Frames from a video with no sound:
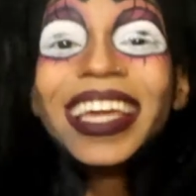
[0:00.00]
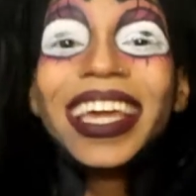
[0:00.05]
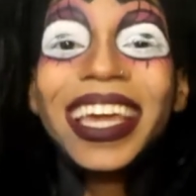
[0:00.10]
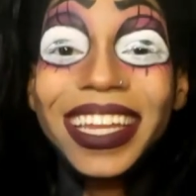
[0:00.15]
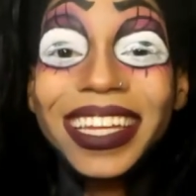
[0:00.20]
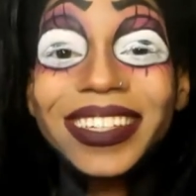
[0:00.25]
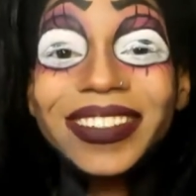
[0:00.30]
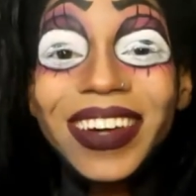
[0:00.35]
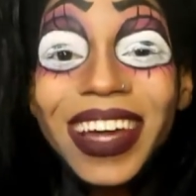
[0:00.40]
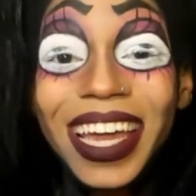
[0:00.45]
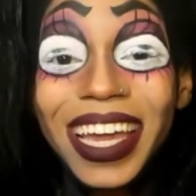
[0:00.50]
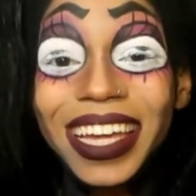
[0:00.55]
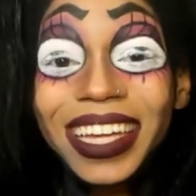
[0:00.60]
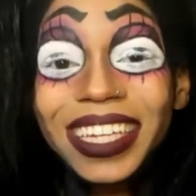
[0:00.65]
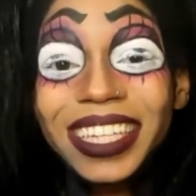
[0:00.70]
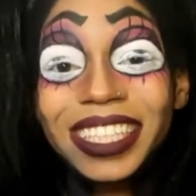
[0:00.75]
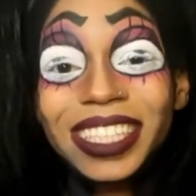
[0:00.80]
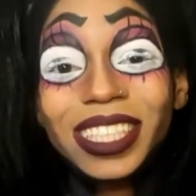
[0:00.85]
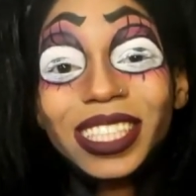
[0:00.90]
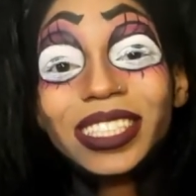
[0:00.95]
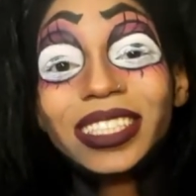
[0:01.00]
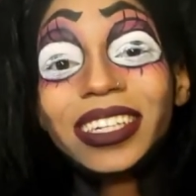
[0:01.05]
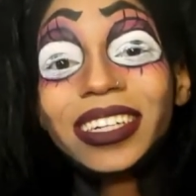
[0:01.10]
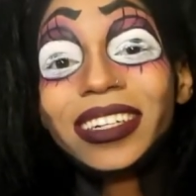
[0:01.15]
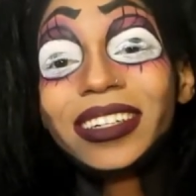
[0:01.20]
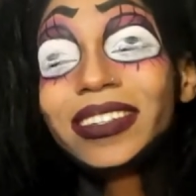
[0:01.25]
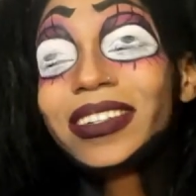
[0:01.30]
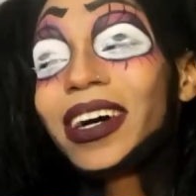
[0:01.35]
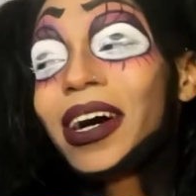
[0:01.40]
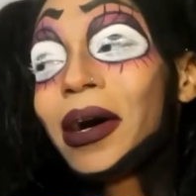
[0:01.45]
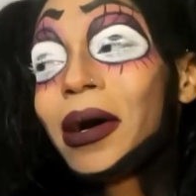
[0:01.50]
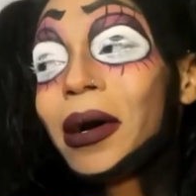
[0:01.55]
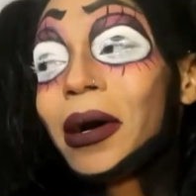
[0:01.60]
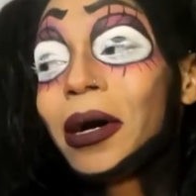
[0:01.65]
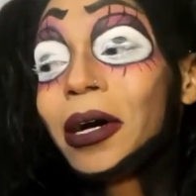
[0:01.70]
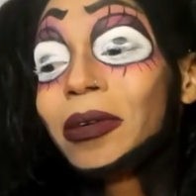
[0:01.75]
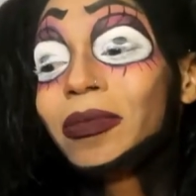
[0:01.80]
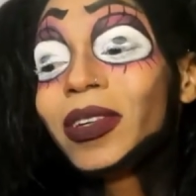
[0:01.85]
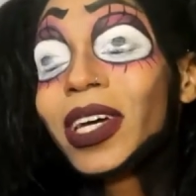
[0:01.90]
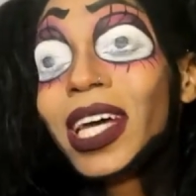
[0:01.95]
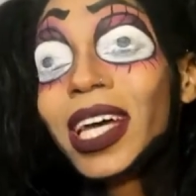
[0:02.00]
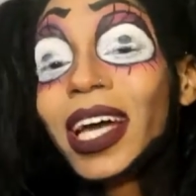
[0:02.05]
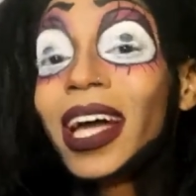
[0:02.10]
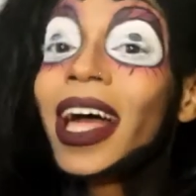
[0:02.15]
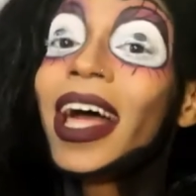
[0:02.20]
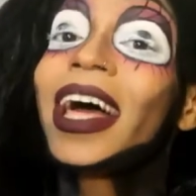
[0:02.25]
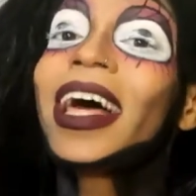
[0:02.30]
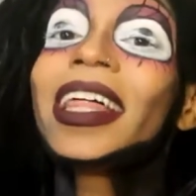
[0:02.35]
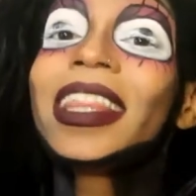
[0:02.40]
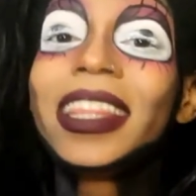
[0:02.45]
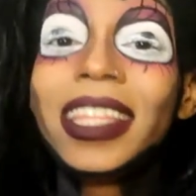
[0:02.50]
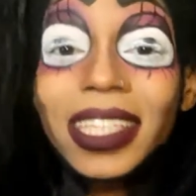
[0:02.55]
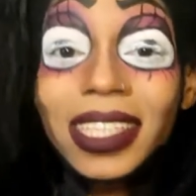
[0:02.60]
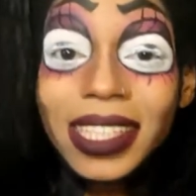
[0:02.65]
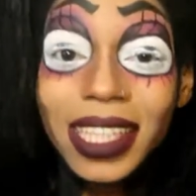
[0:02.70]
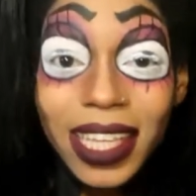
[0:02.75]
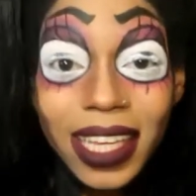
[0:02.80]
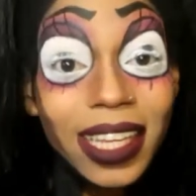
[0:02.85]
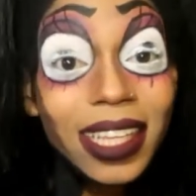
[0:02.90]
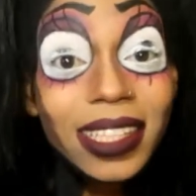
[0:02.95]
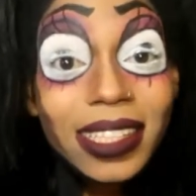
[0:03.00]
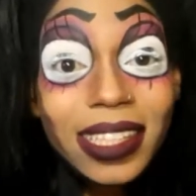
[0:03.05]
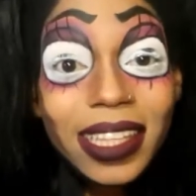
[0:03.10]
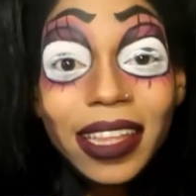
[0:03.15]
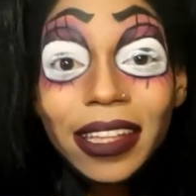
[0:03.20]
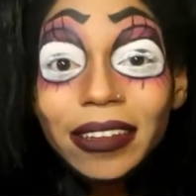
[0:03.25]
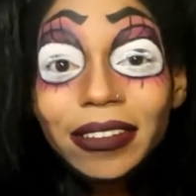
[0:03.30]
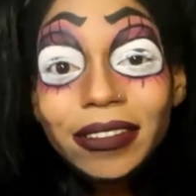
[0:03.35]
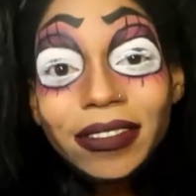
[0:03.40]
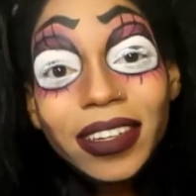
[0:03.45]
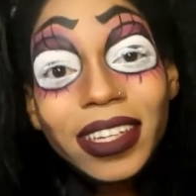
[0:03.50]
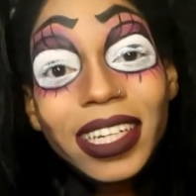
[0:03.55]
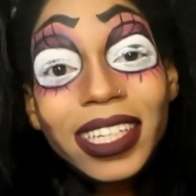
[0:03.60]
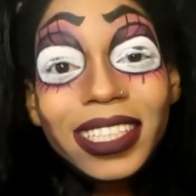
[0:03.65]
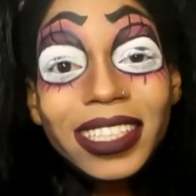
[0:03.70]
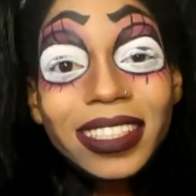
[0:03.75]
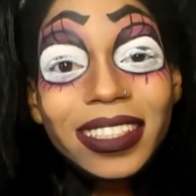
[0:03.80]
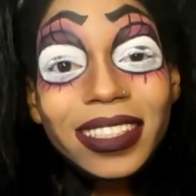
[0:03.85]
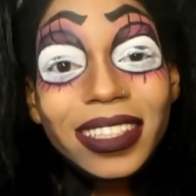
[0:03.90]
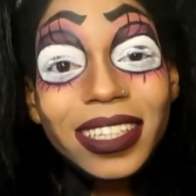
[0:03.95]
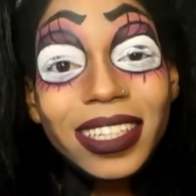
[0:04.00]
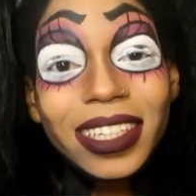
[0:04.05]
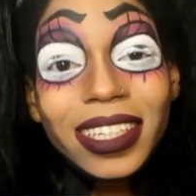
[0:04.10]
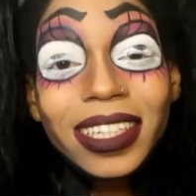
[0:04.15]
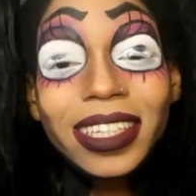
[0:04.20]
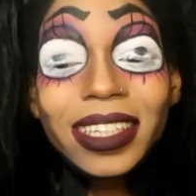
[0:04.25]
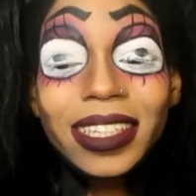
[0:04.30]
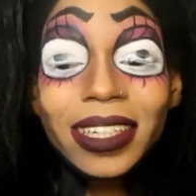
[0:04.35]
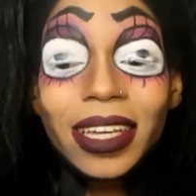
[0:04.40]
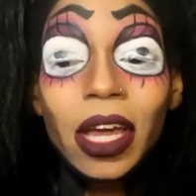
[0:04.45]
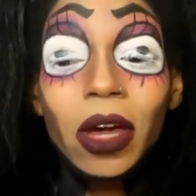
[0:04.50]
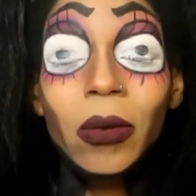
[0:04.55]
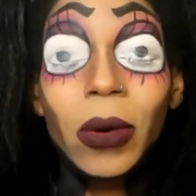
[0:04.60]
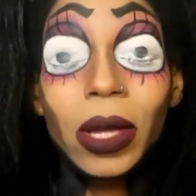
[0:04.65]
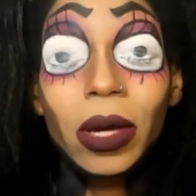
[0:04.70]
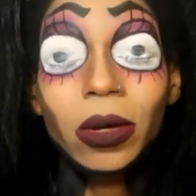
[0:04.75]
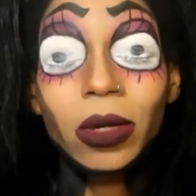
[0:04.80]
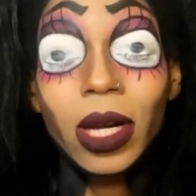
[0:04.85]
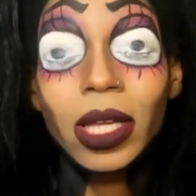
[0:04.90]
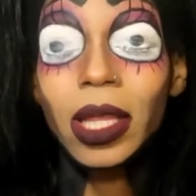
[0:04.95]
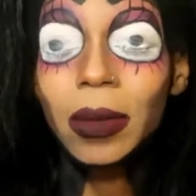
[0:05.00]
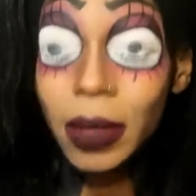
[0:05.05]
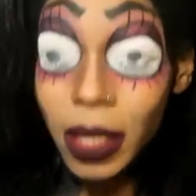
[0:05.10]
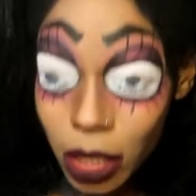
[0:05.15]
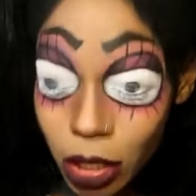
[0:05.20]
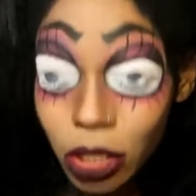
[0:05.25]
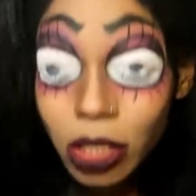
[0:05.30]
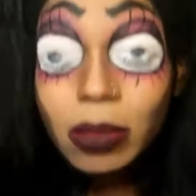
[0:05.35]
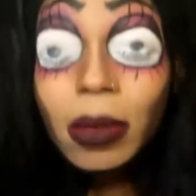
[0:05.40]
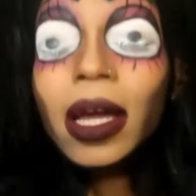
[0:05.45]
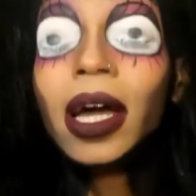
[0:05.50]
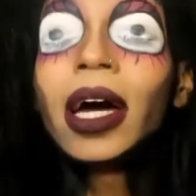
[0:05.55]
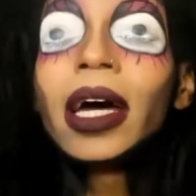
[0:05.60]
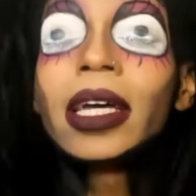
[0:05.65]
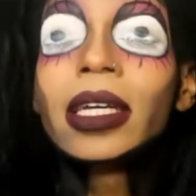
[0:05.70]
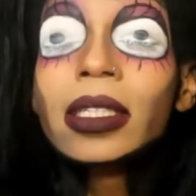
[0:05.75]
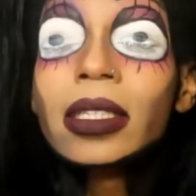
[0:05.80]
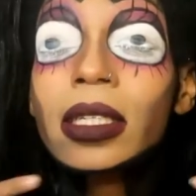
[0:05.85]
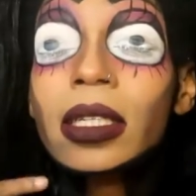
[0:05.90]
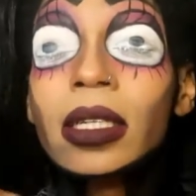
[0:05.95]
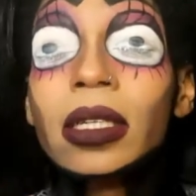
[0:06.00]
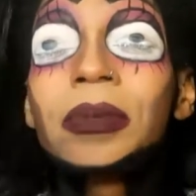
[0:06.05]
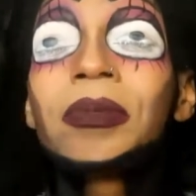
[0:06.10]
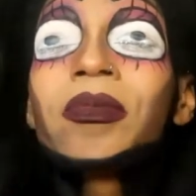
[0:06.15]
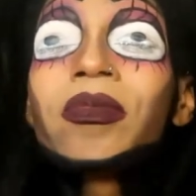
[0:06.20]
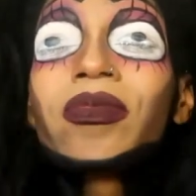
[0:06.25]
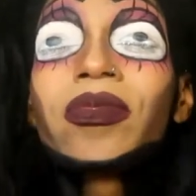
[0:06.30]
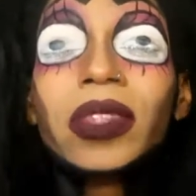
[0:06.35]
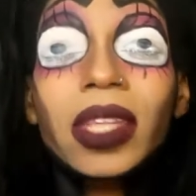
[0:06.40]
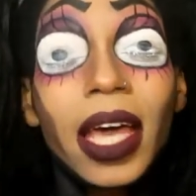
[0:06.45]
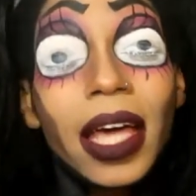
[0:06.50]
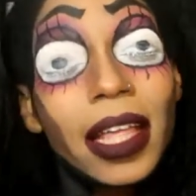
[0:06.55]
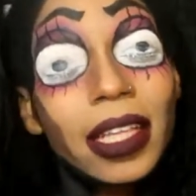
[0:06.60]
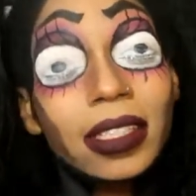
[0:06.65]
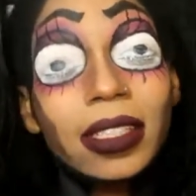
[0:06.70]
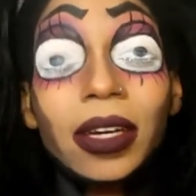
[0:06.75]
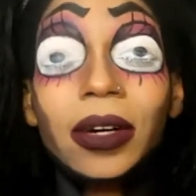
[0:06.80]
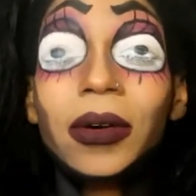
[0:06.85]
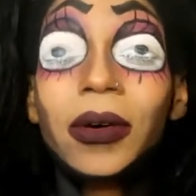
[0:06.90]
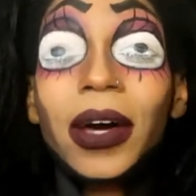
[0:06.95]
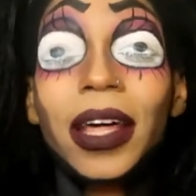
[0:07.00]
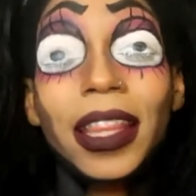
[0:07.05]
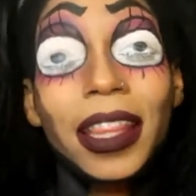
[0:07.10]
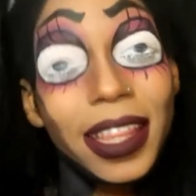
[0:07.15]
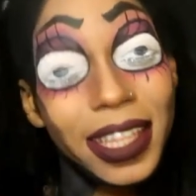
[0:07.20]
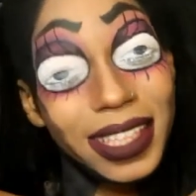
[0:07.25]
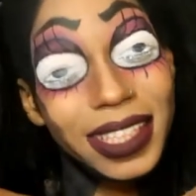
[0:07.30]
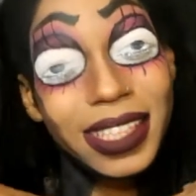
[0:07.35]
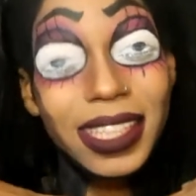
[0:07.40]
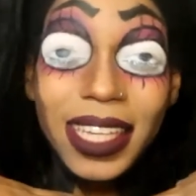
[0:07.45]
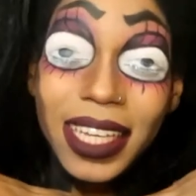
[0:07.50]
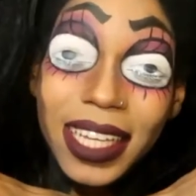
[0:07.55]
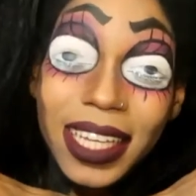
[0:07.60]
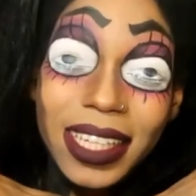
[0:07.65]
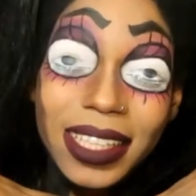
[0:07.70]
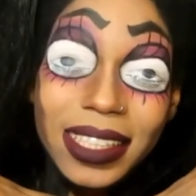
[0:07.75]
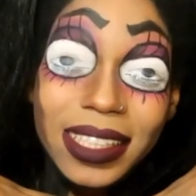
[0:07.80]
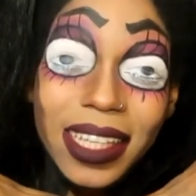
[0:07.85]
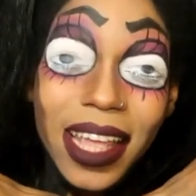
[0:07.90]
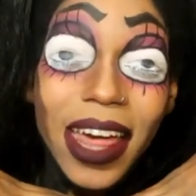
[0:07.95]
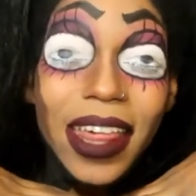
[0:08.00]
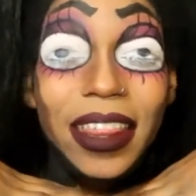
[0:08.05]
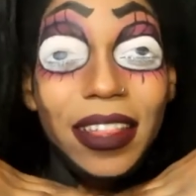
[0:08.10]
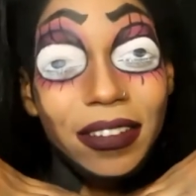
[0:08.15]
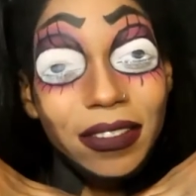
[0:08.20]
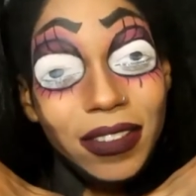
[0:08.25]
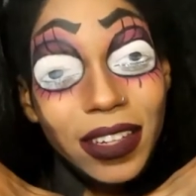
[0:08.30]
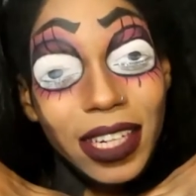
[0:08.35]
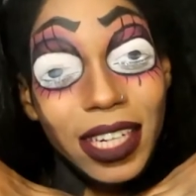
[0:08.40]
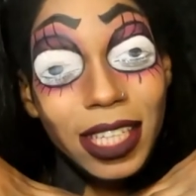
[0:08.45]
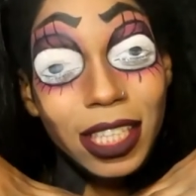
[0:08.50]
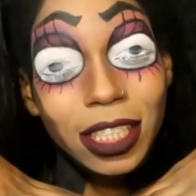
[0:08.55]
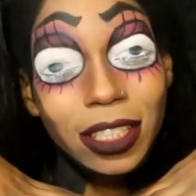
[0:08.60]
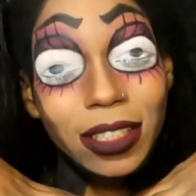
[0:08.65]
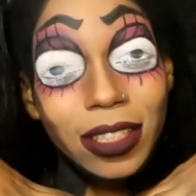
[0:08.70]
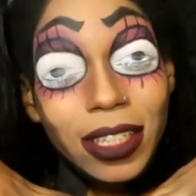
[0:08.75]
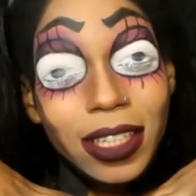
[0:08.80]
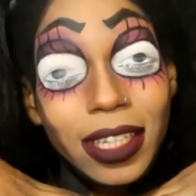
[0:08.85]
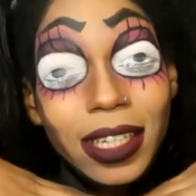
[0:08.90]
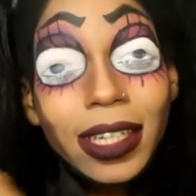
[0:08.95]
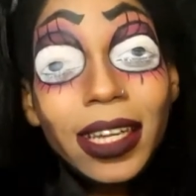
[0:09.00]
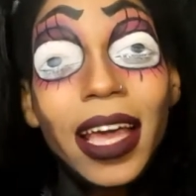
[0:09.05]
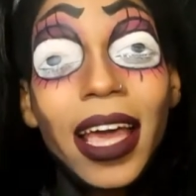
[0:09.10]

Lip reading: Anyway, so this is the finished look. Wait, hold on, let me close my eyes. So this is the finished look.